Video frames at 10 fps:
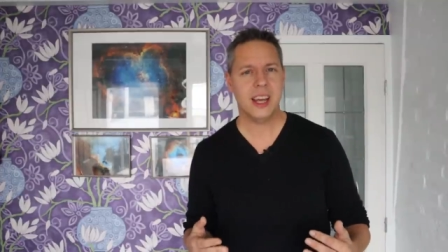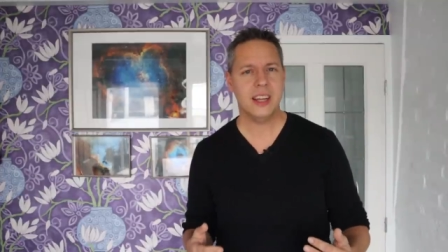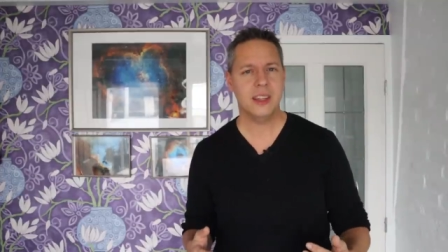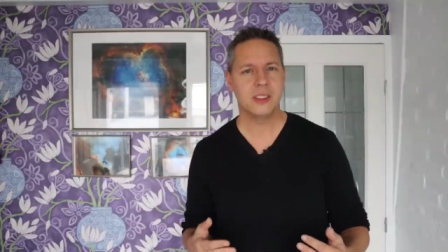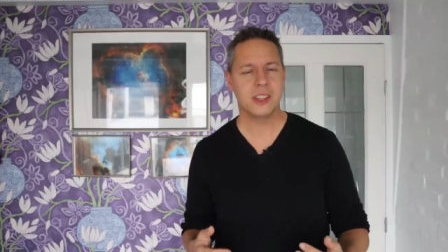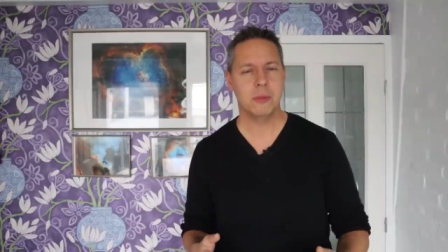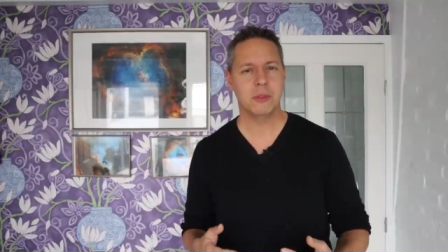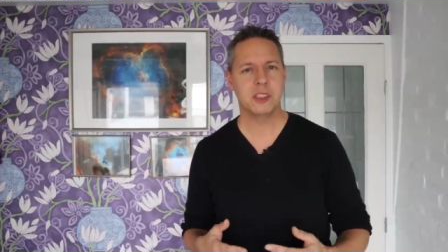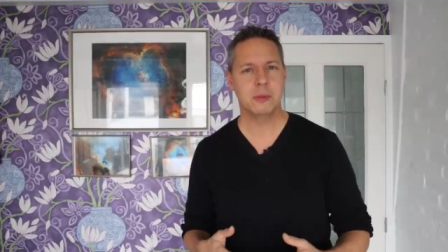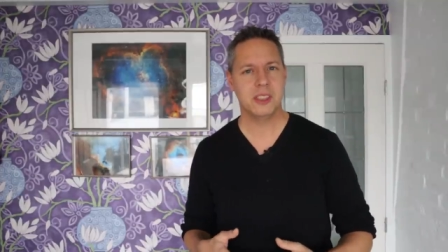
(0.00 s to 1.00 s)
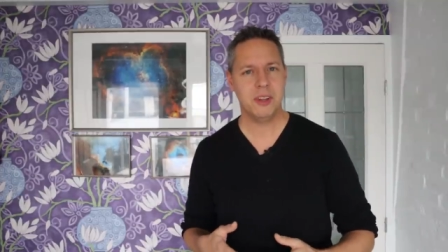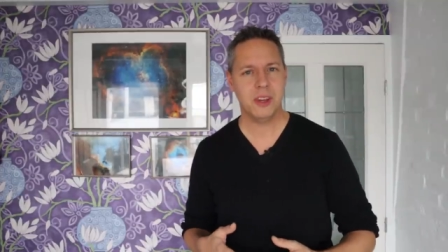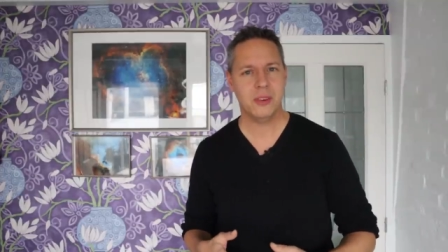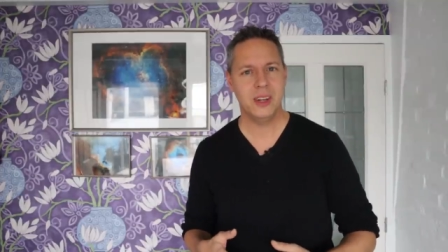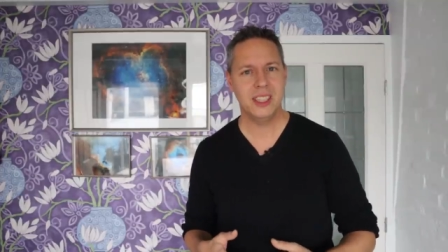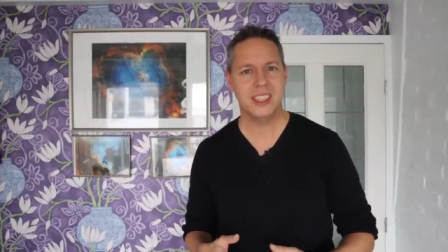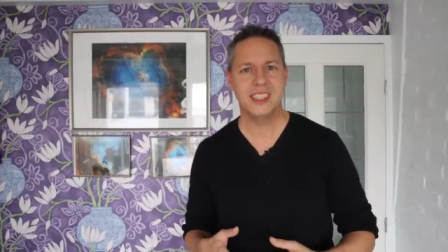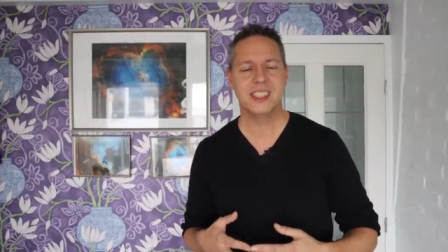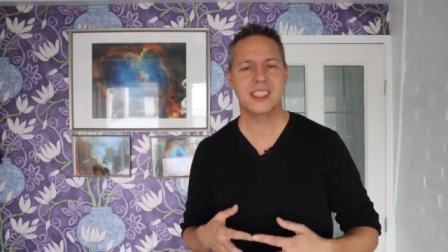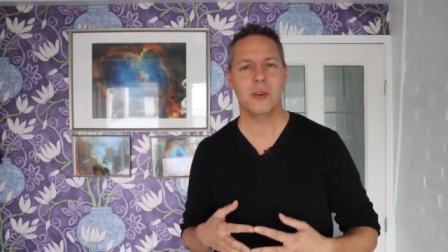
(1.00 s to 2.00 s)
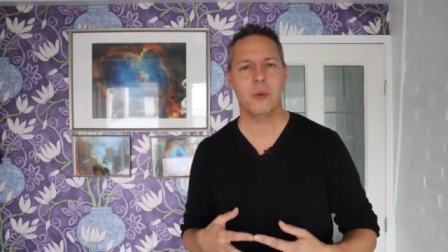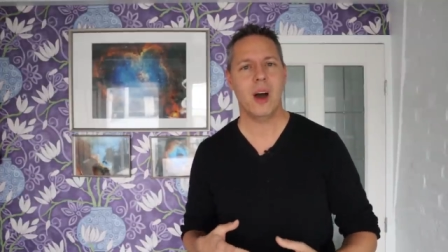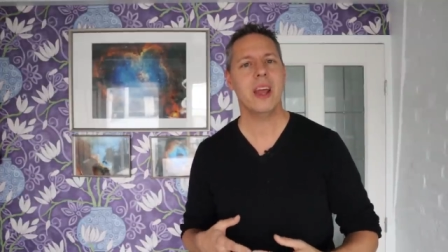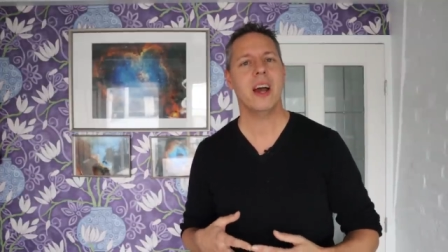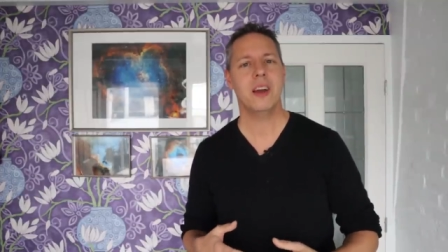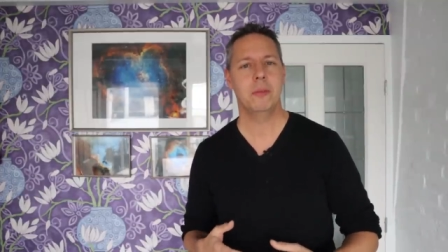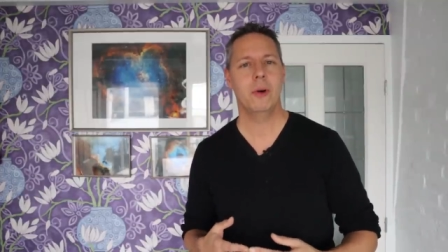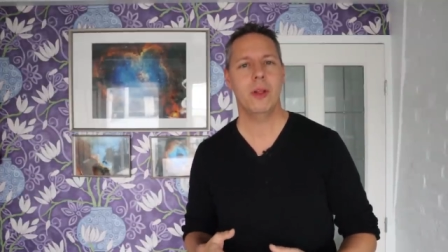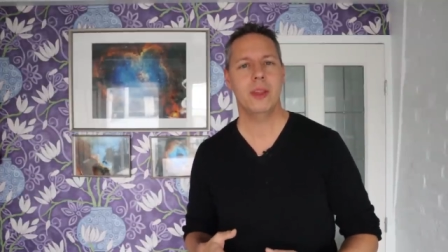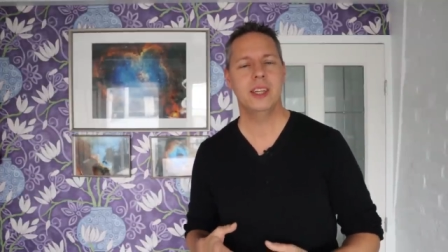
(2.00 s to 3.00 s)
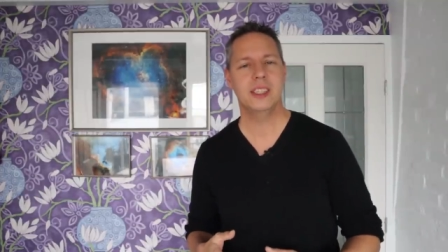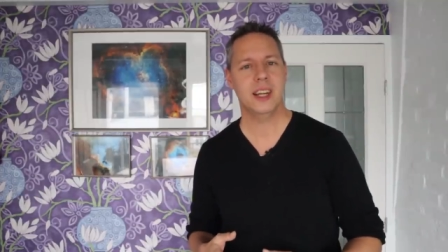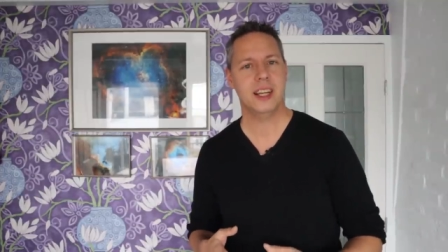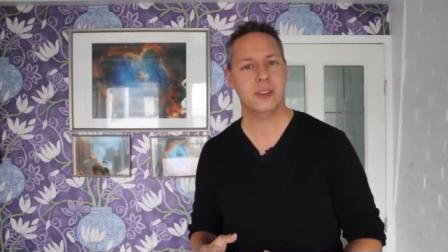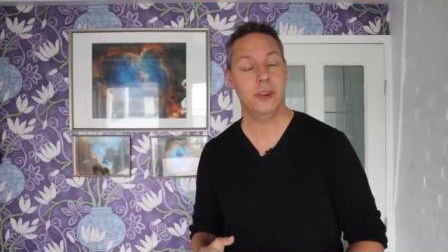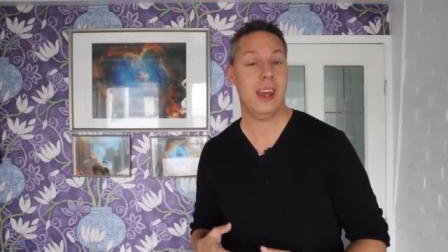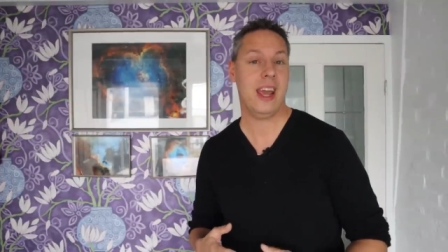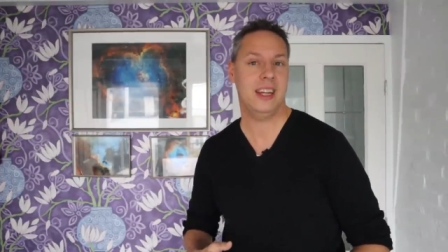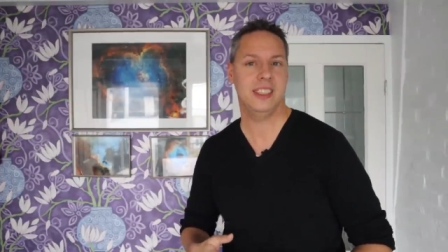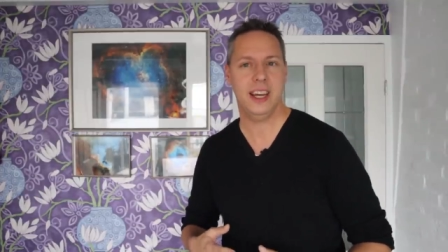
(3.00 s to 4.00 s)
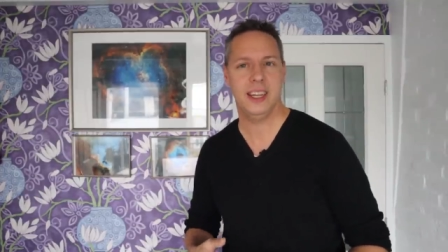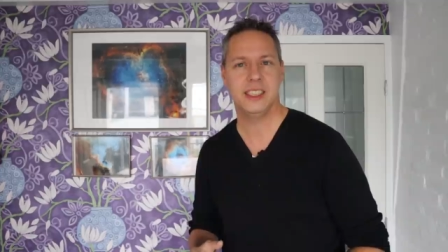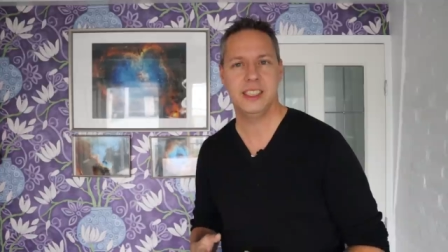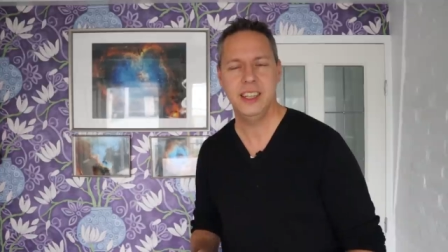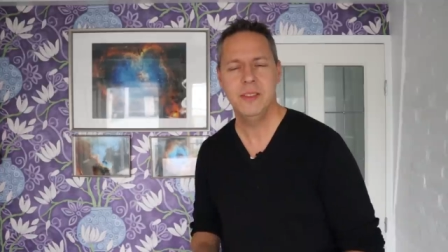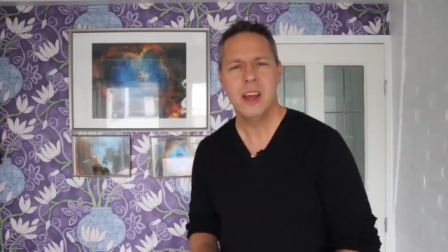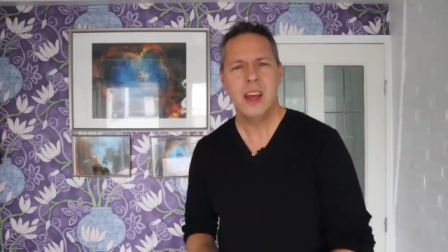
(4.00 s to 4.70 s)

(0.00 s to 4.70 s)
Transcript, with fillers: get into some of the specific reasons uh, why I bought the Celestron Edge HD.